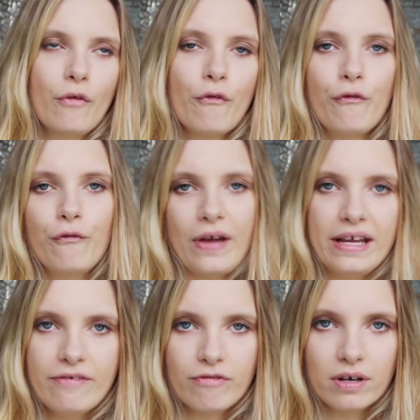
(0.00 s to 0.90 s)

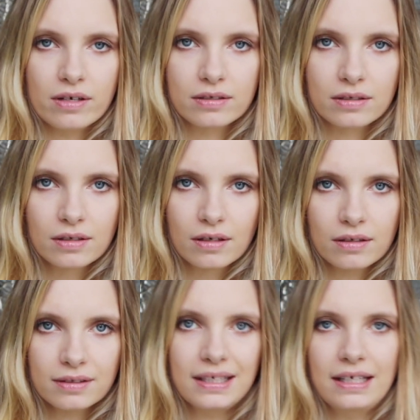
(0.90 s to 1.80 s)
favourite
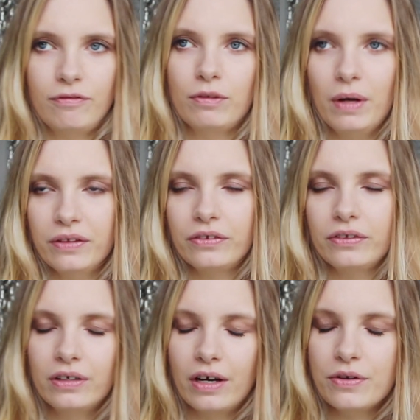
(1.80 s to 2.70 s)
thing of the
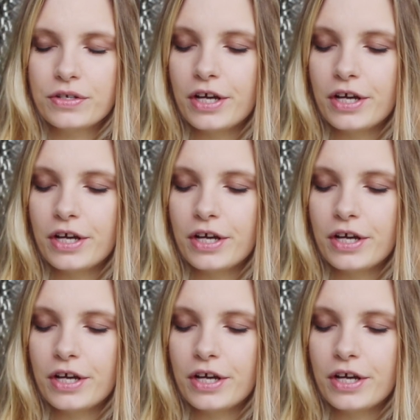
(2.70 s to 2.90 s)
month, you know.